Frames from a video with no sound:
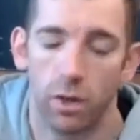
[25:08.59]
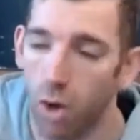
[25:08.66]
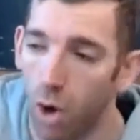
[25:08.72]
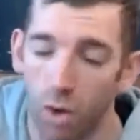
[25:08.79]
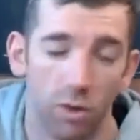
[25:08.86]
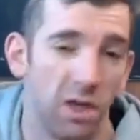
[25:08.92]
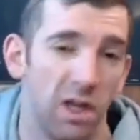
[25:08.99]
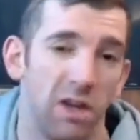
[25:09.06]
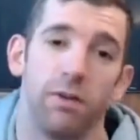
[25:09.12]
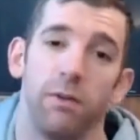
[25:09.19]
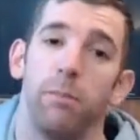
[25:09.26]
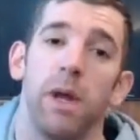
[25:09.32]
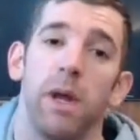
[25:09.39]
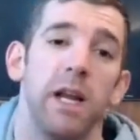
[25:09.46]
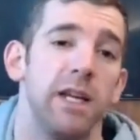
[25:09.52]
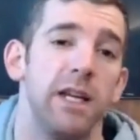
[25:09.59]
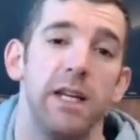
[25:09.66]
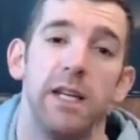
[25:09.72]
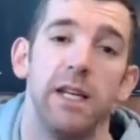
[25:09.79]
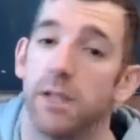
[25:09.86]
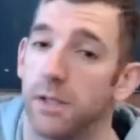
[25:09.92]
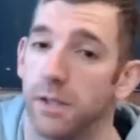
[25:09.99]
cognitive
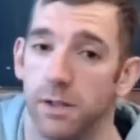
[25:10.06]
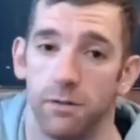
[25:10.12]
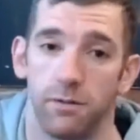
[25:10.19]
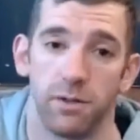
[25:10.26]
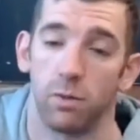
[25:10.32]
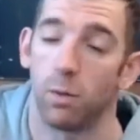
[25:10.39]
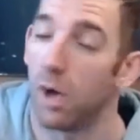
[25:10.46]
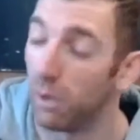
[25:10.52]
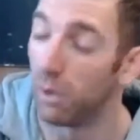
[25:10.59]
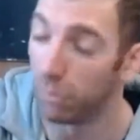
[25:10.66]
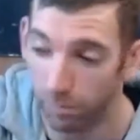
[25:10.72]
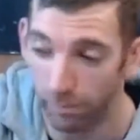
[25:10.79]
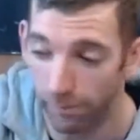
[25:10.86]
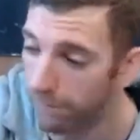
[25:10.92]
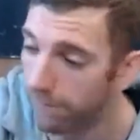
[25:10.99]
abilities and stuff as well,